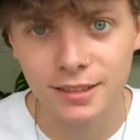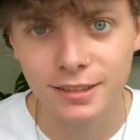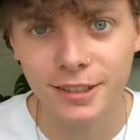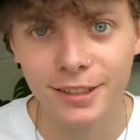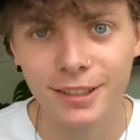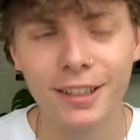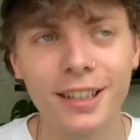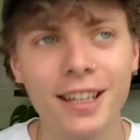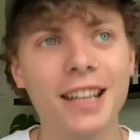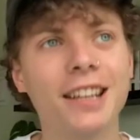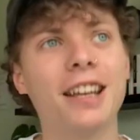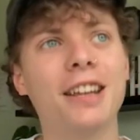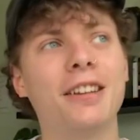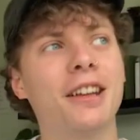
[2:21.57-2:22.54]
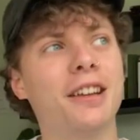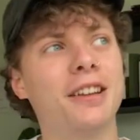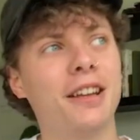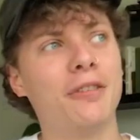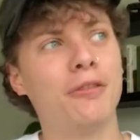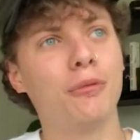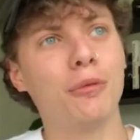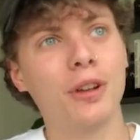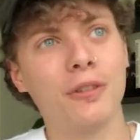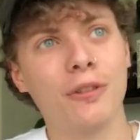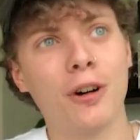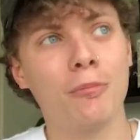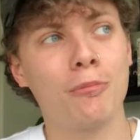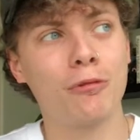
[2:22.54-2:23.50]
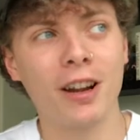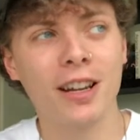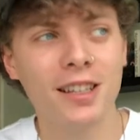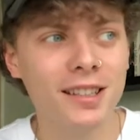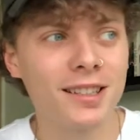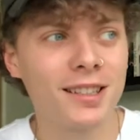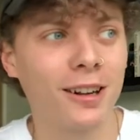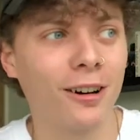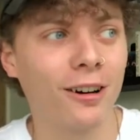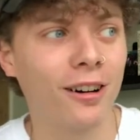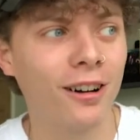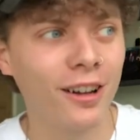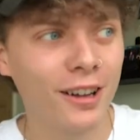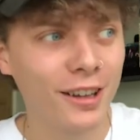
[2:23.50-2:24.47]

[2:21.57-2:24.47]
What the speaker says: If our brains are,